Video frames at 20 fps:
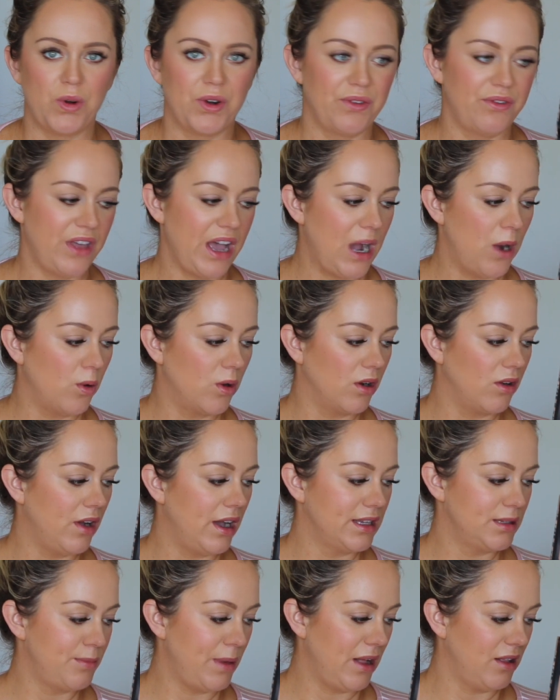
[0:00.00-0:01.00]
one of the
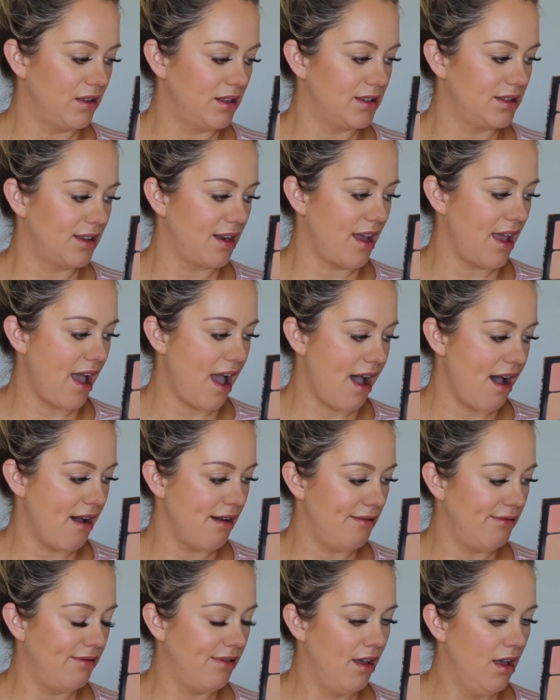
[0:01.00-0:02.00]
Hourglass palettes that I
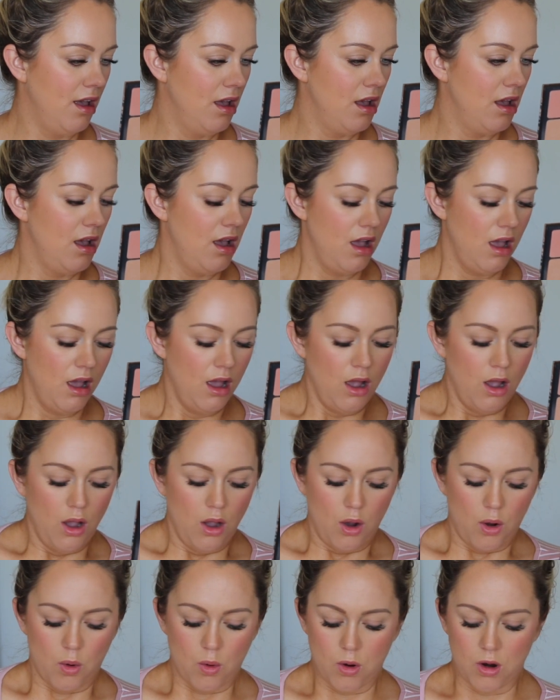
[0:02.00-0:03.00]
have,
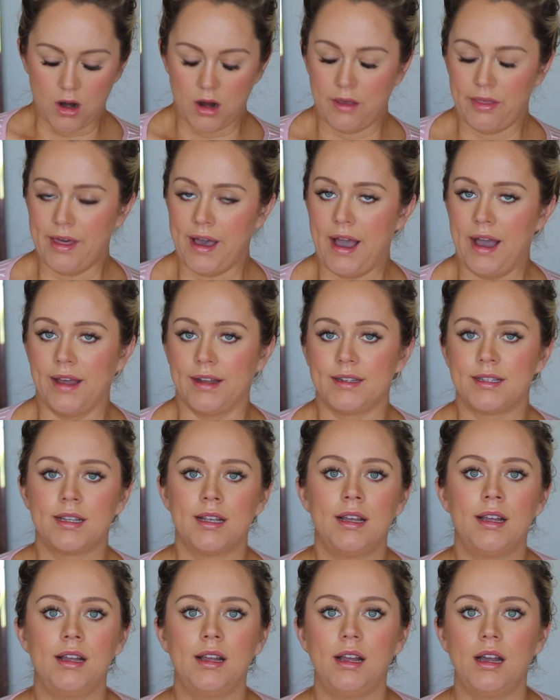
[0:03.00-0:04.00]
or that
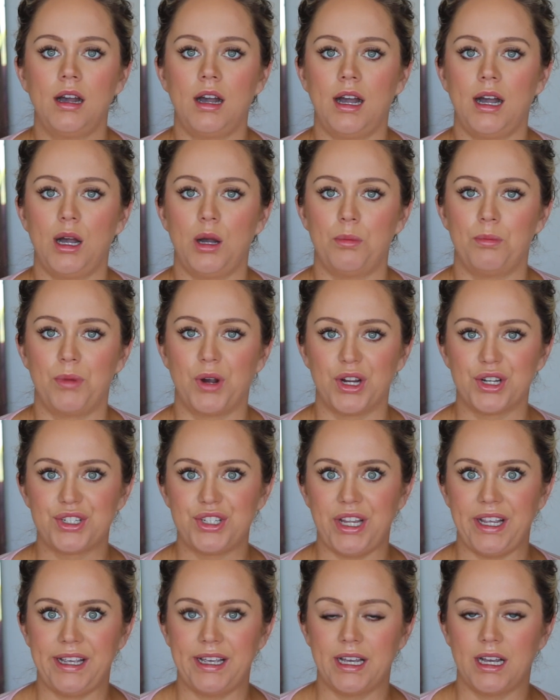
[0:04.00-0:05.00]
Marc
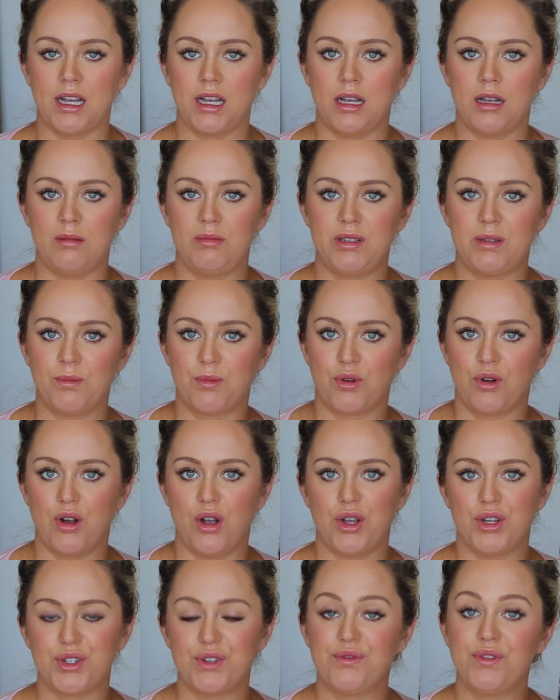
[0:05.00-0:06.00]
Jacobs
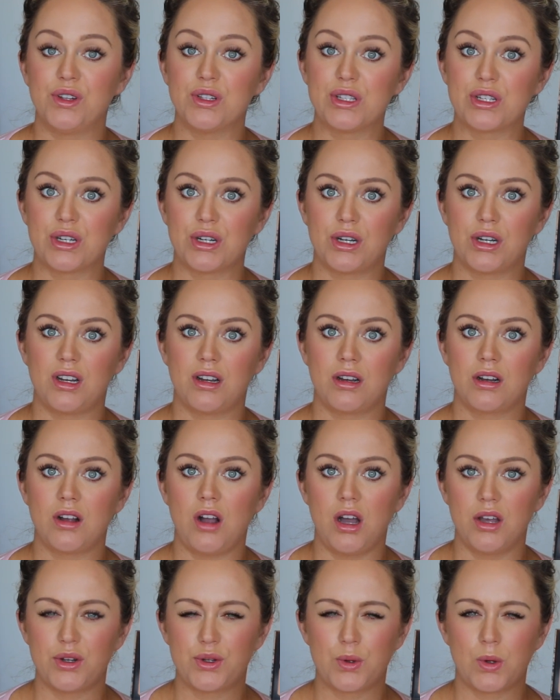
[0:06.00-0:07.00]
Mirage Filter
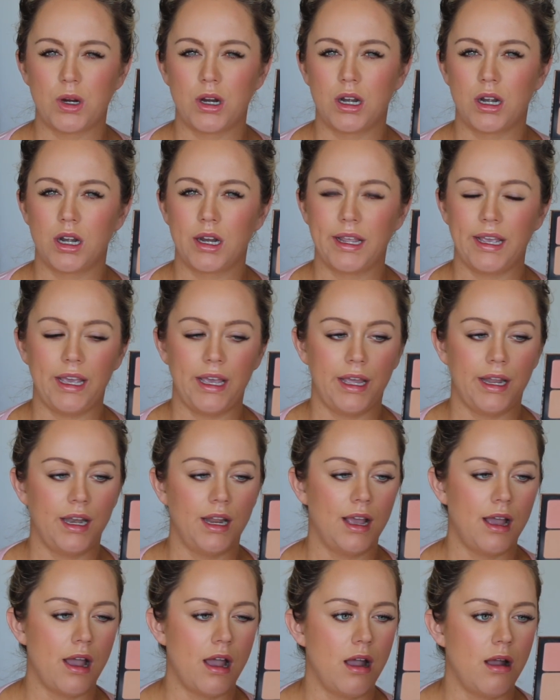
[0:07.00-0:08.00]
Contour
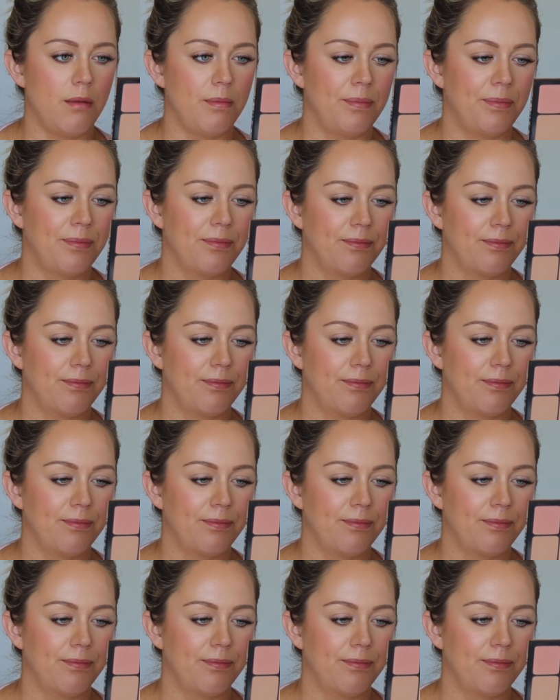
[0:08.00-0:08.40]
Kit. I